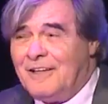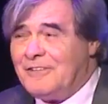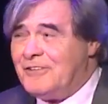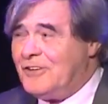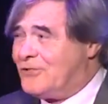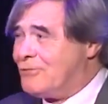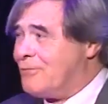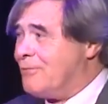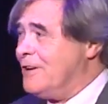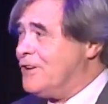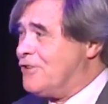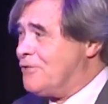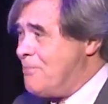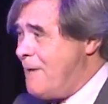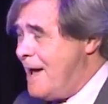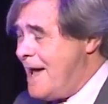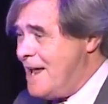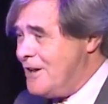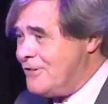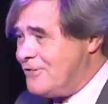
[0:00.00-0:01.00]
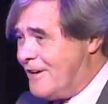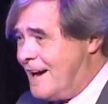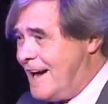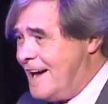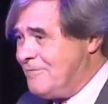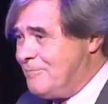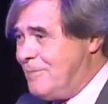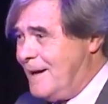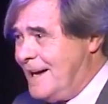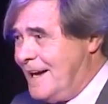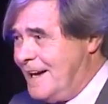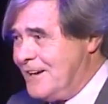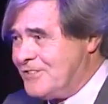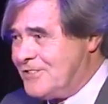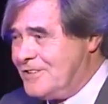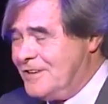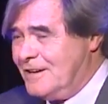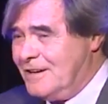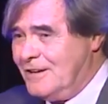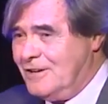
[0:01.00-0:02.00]
this rich man drive
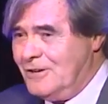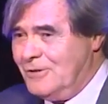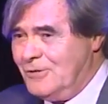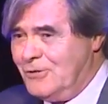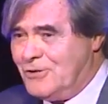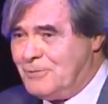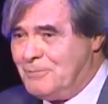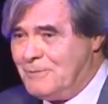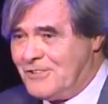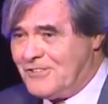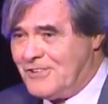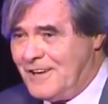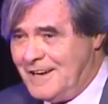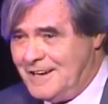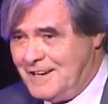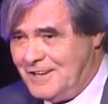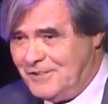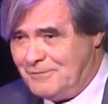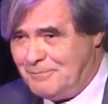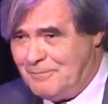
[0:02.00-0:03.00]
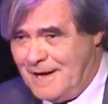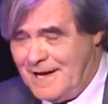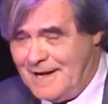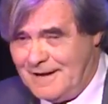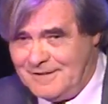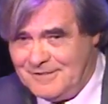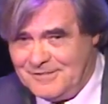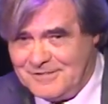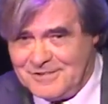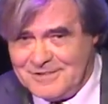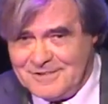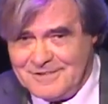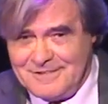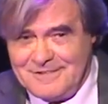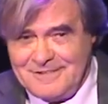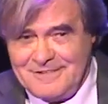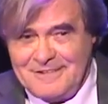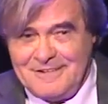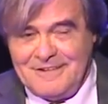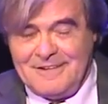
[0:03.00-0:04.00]
past in a huge Mercedes-Benz.
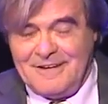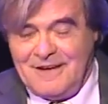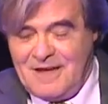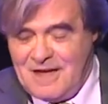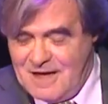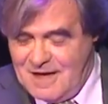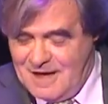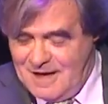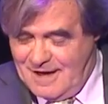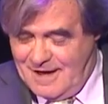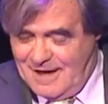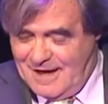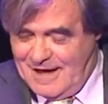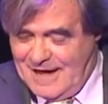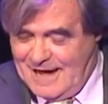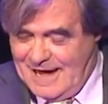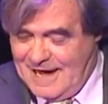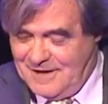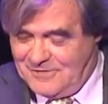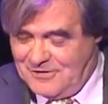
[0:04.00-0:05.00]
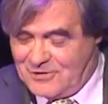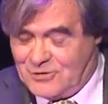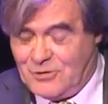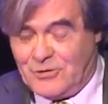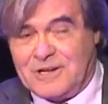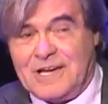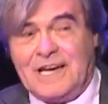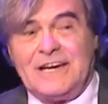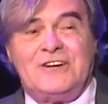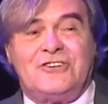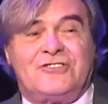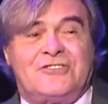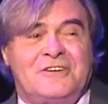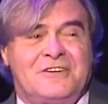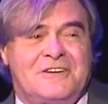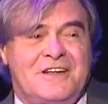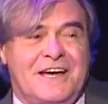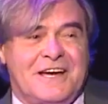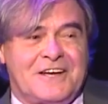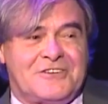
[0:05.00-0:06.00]
And the
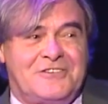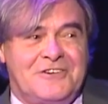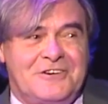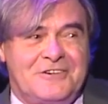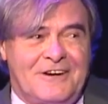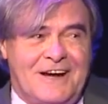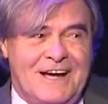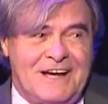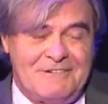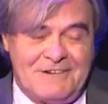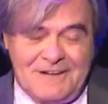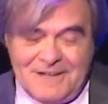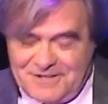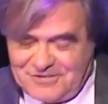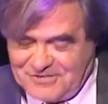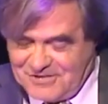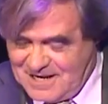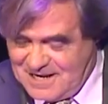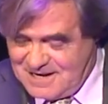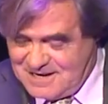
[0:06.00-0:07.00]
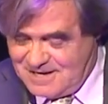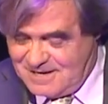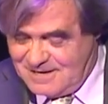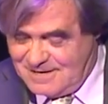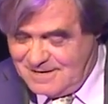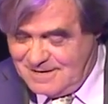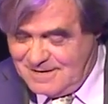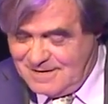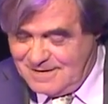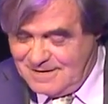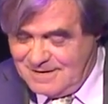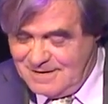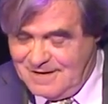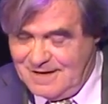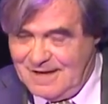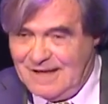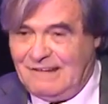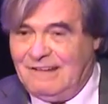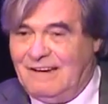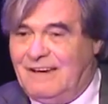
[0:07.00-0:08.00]
Caucasian taxi driver said,
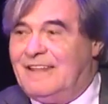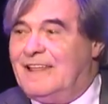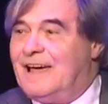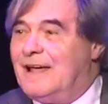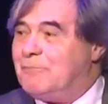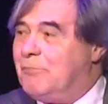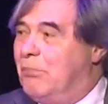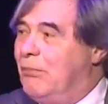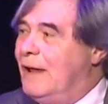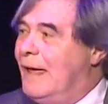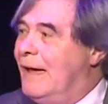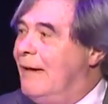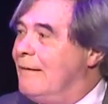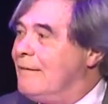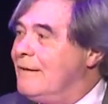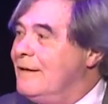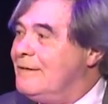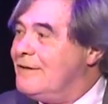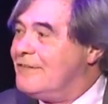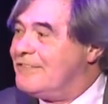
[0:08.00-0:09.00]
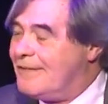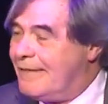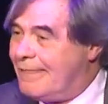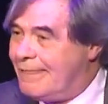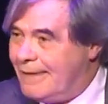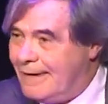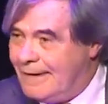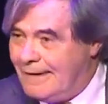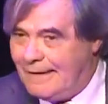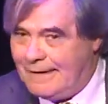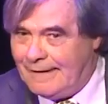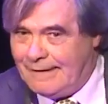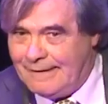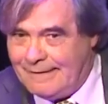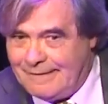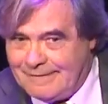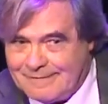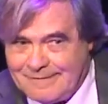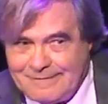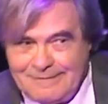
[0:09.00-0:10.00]
"Look at that bloke, who does he think
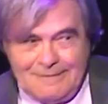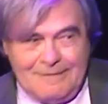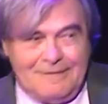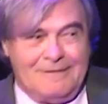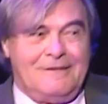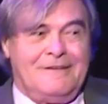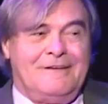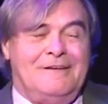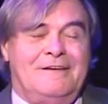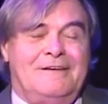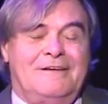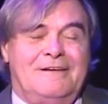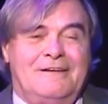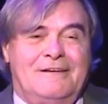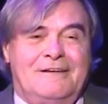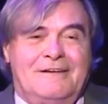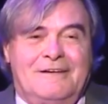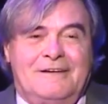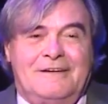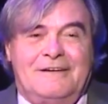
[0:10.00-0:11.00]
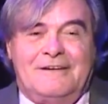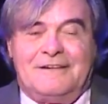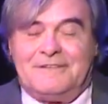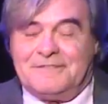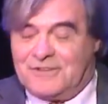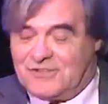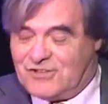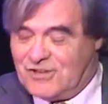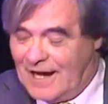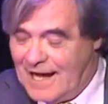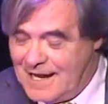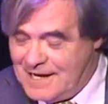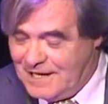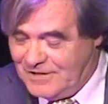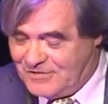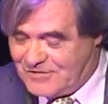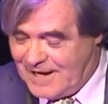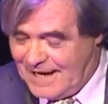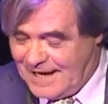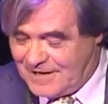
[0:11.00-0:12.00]
he is?" And the
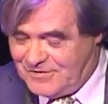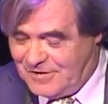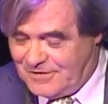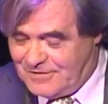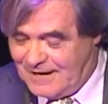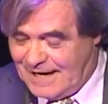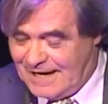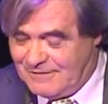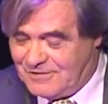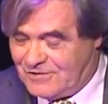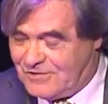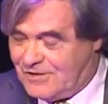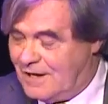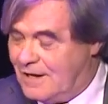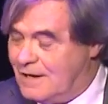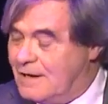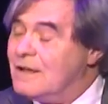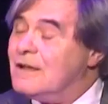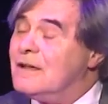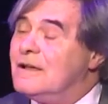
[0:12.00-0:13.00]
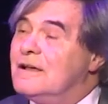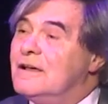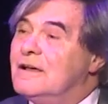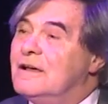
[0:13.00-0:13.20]
Chinese taxi driver said,